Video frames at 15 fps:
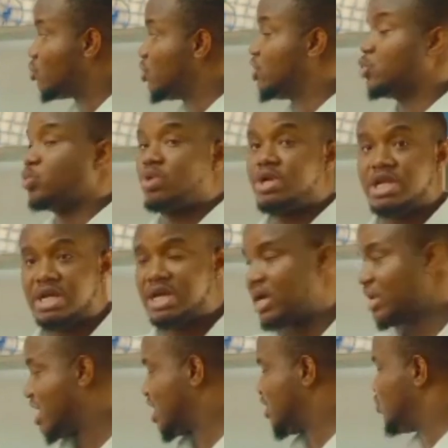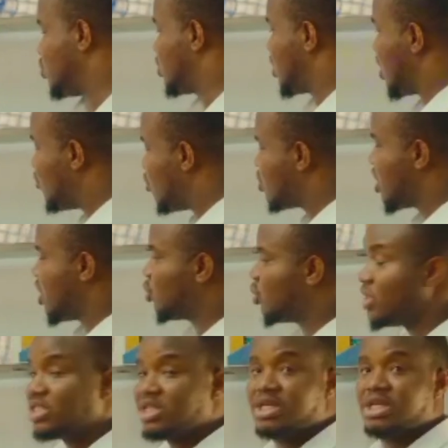which is 1 acre, that gives you
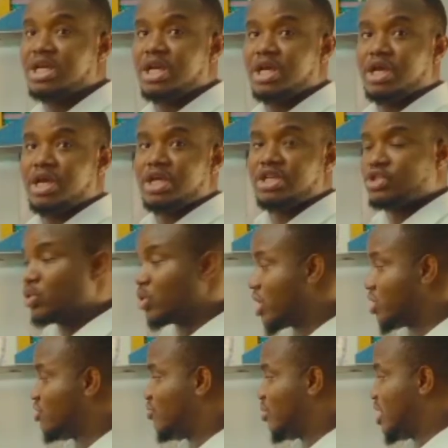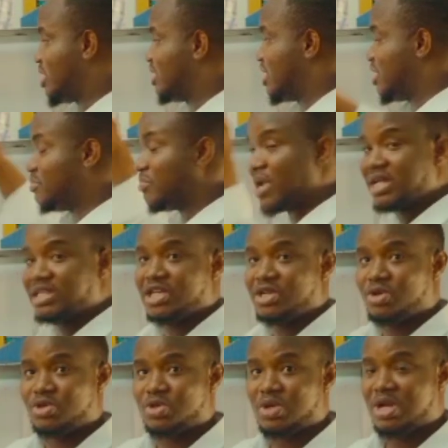720 suckers of plantain
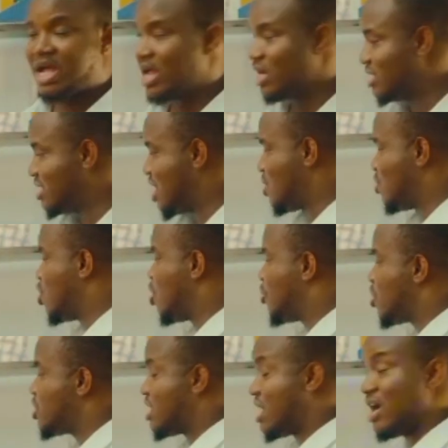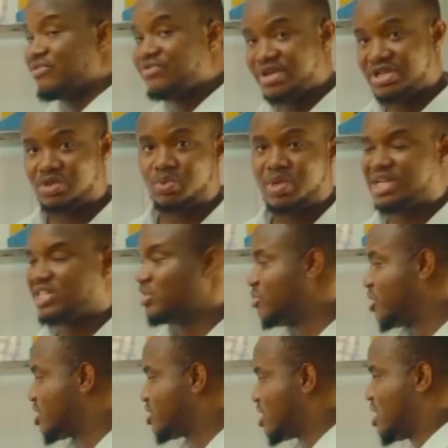planted on your land. Now, upon harvest, we
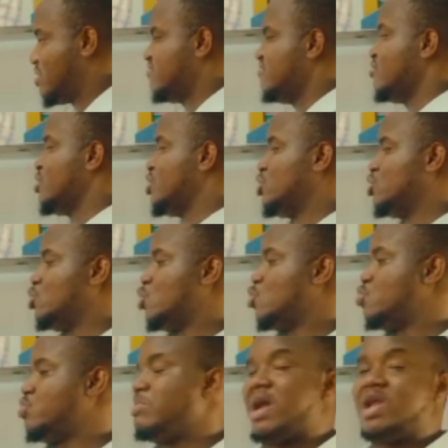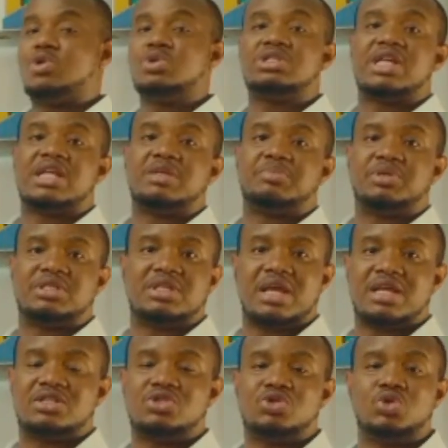expect that, we might lose
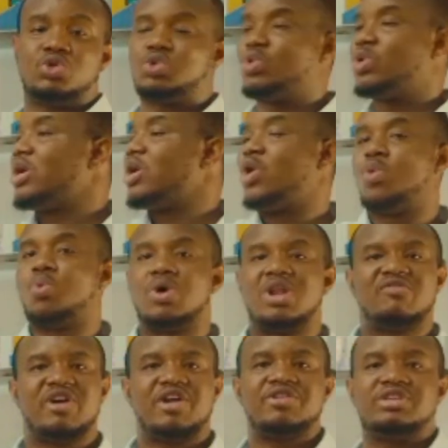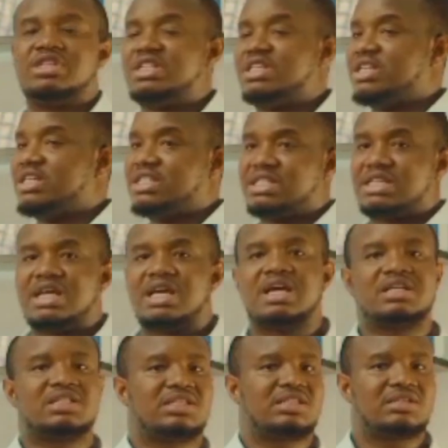30% due to whatever reason,
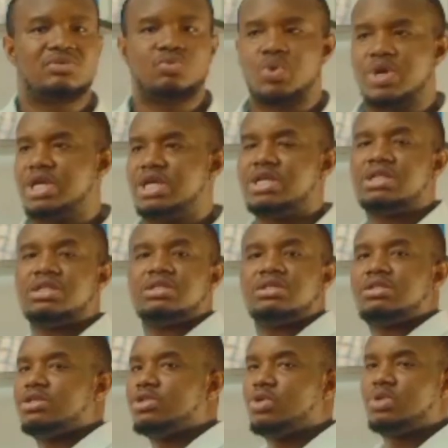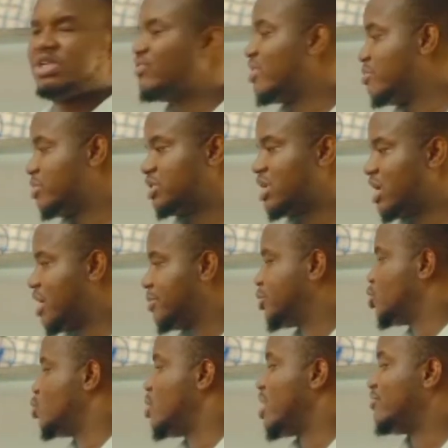insects, wind, different
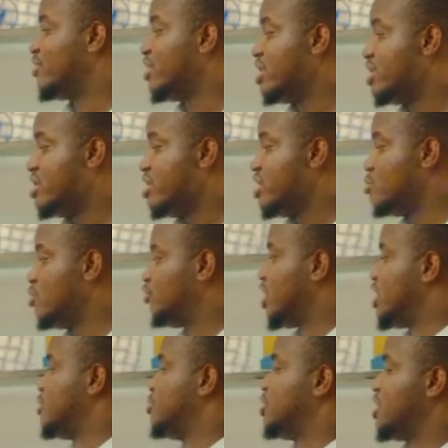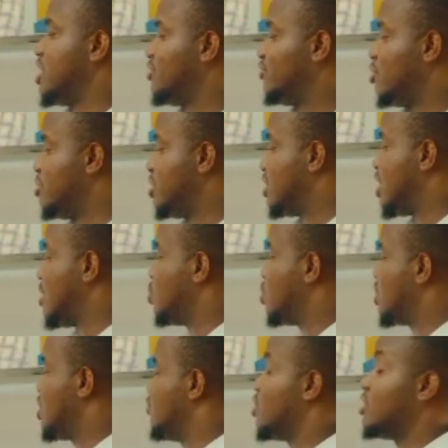mishaps. So we have removed 30% from mishap,
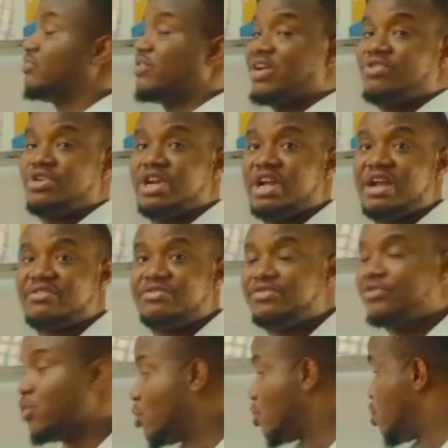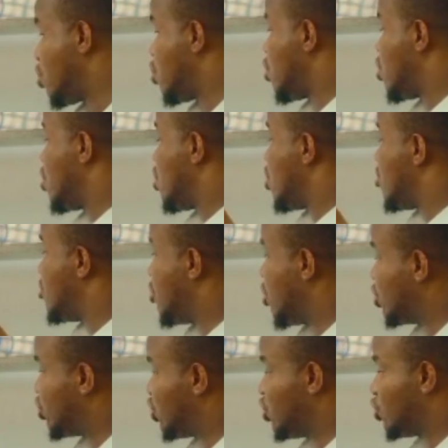which gives us 504
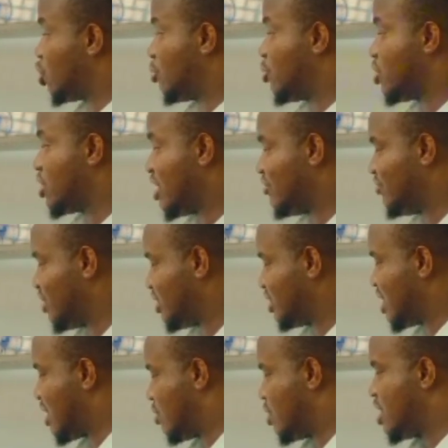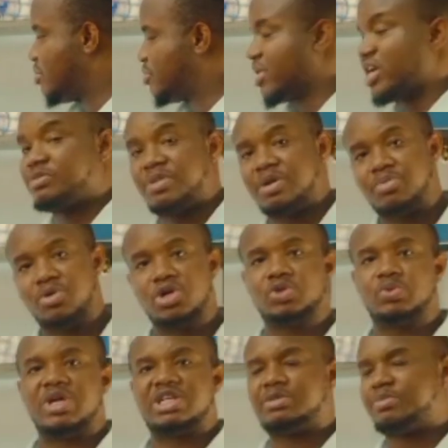bunches upon harvest. Now, the price per
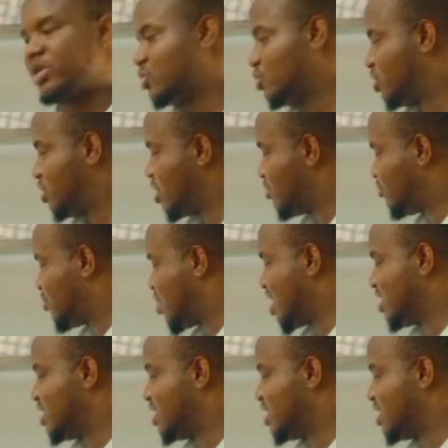bunch we expect to sell for at